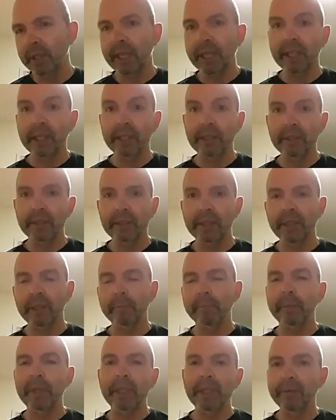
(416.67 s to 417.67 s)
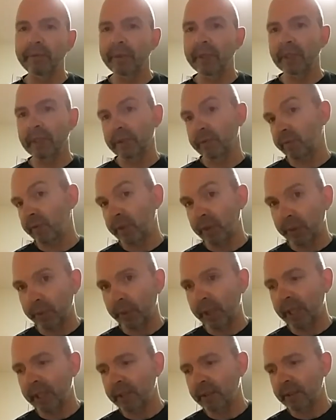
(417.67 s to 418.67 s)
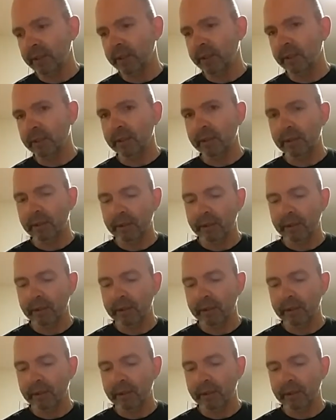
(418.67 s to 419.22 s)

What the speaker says: and can take many things for granted.